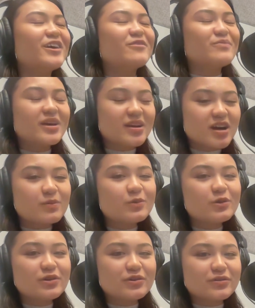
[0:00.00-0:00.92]
met a
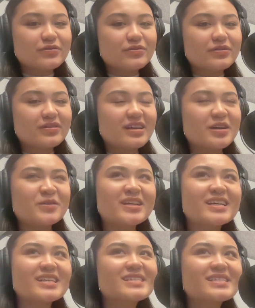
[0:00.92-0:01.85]
couple of, I would
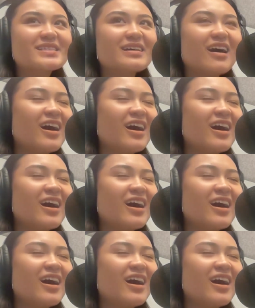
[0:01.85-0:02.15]
guess,